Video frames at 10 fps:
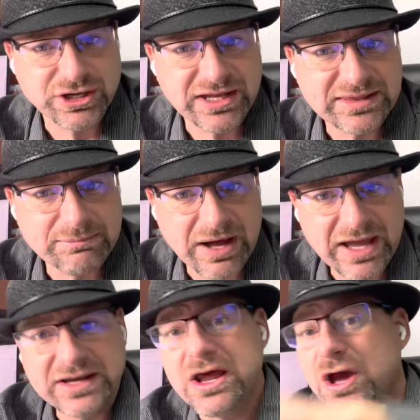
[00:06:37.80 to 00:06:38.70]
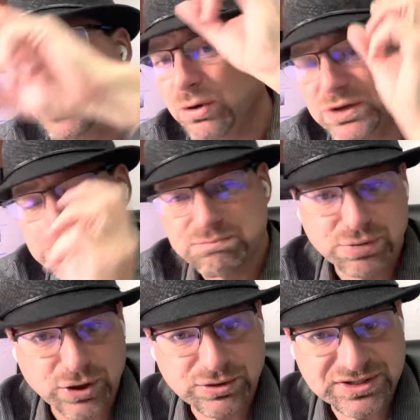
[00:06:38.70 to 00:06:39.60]
in the mine, which
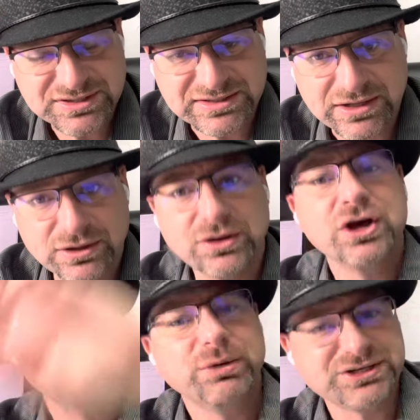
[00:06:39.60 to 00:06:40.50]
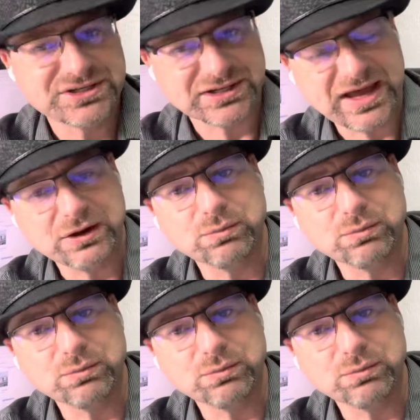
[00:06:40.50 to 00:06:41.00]
broke the seal, which has allowed